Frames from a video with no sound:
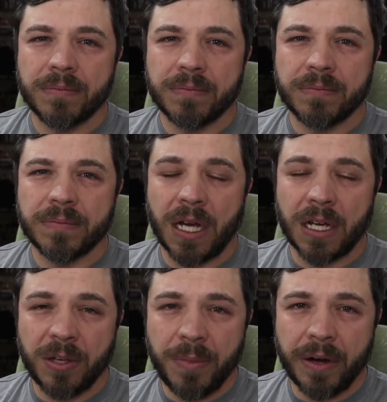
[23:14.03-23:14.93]

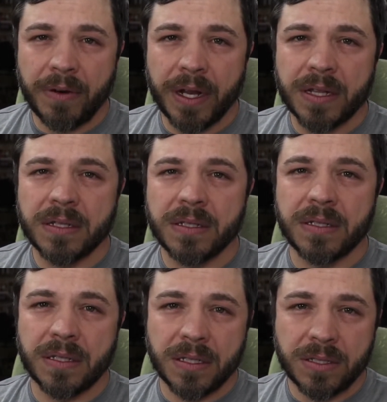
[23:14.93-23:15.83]
documentary,
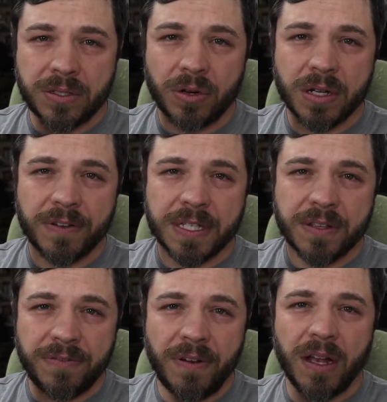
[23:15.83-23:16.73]
sort of as a
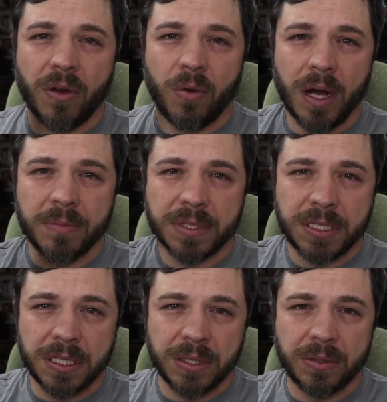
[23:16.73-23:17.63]
follow-up
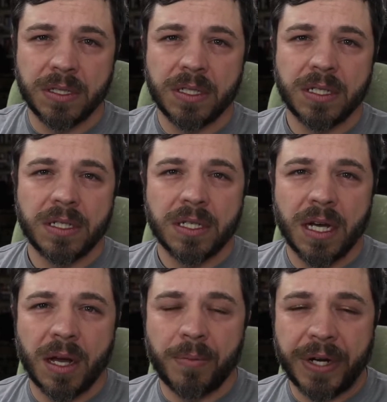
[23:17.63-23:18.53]
to
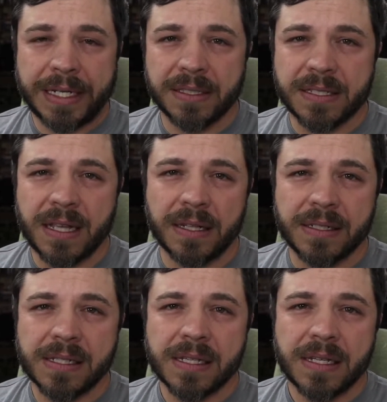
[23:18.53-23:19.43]
Breaking the
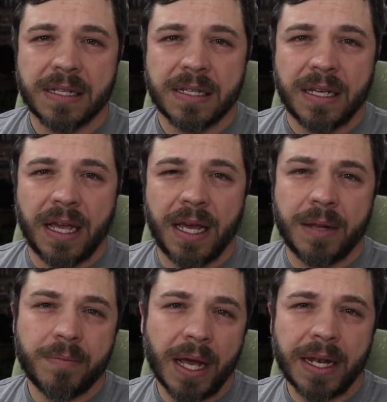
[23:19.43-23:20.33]
Silence. And it
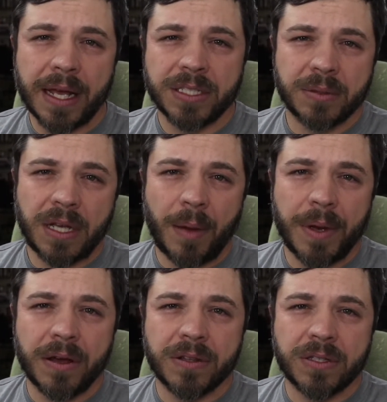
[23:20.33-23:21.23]
might actually come
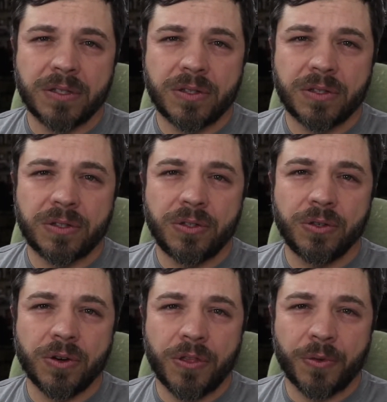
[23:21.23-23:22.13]
out in 2
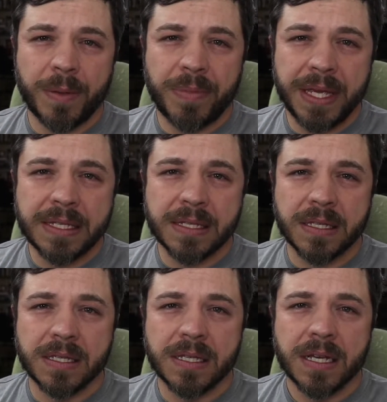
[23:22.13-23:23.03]
or 3
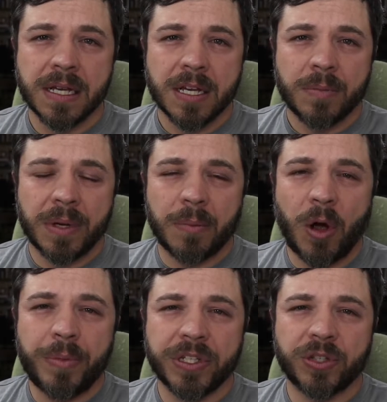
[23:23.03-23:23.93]
pieces, but I'm
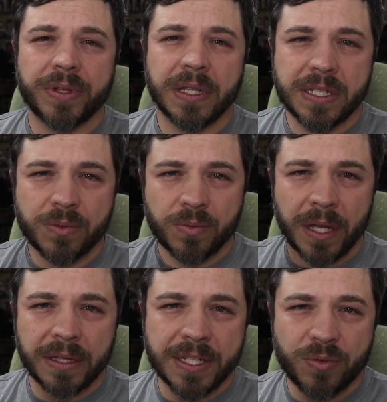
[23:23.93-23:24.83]
hoping to release at
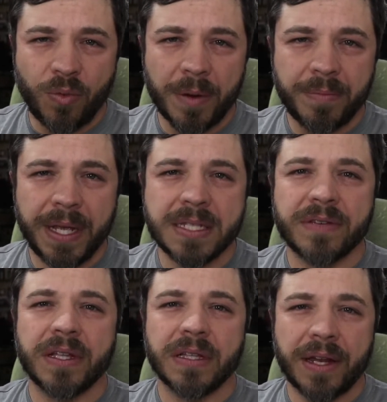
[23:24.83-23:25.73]
least one piece of
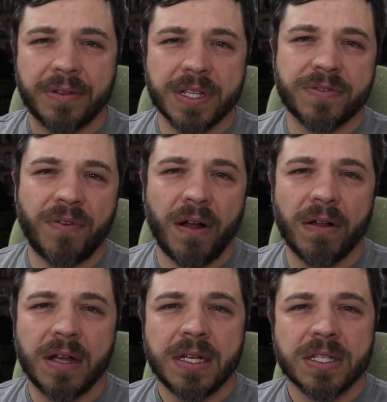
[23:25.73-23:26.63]
it later this fall.
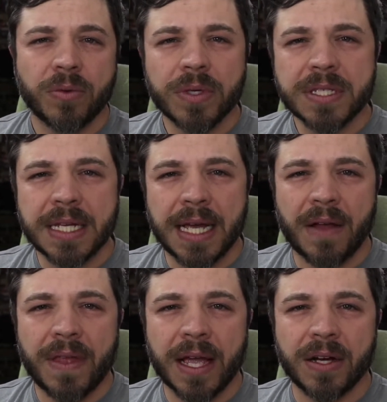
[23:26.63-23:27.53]
So we'll see how
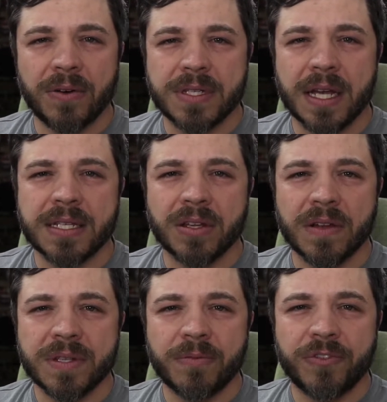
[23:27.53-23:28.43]
that goes. I still have
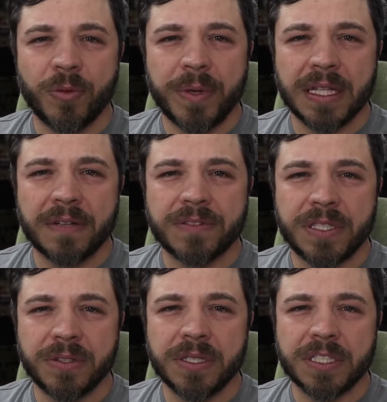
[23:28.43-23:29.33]
some filming left to
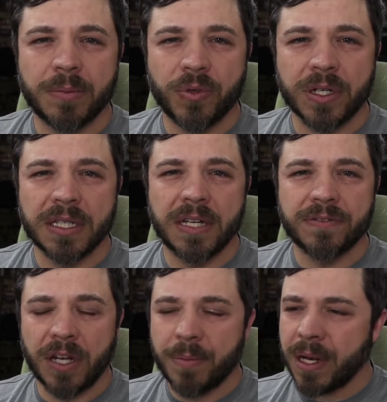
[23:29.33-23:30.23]
do and some work left
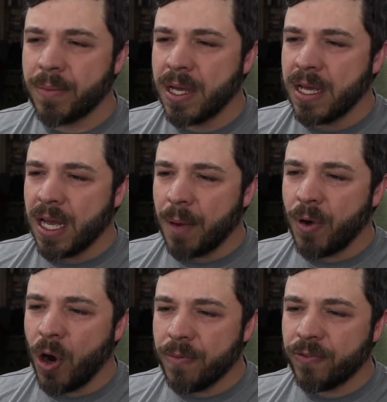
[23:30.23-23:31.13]
on it, but I'm
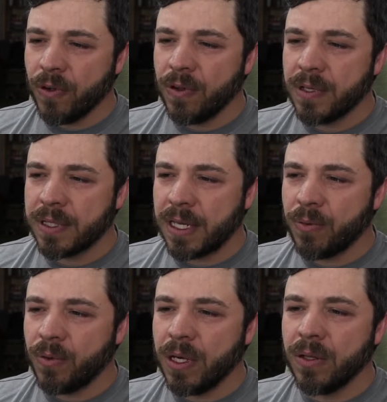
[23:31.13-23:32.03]
hopeful that
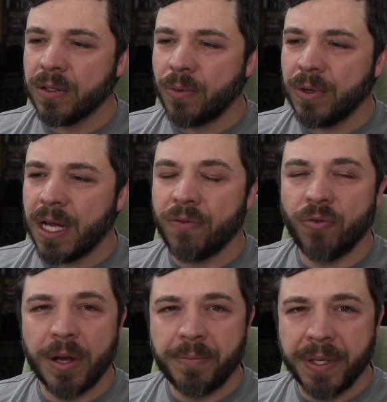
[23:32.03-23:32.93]
we'll have
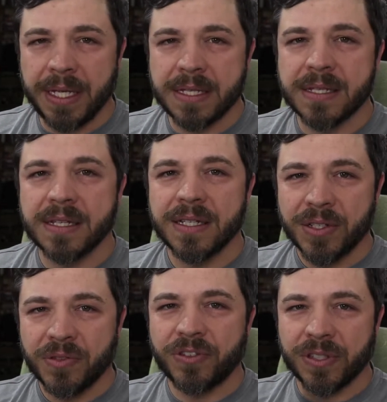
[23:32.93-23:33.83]
one piece
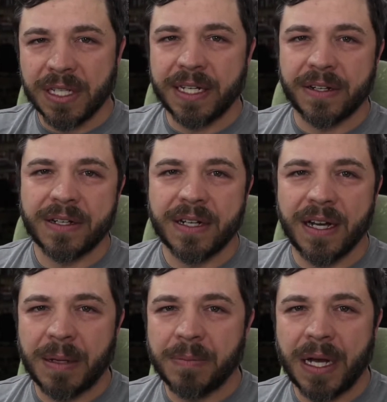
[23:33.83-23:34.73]
for later.
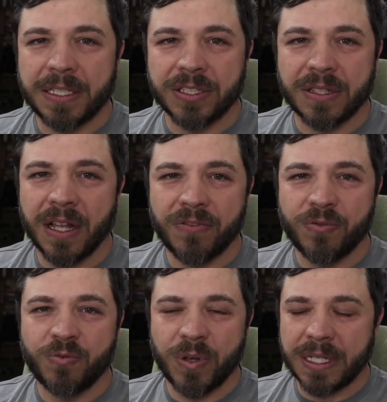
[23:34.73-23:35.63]
I just love
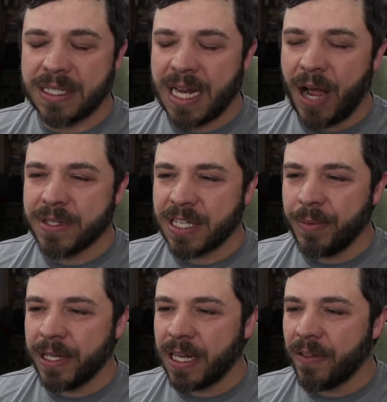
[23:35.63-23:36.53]
how it's coming
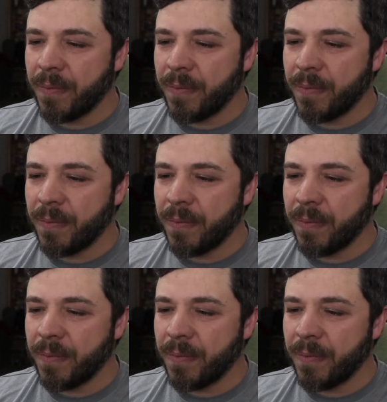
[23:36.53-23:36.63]
together.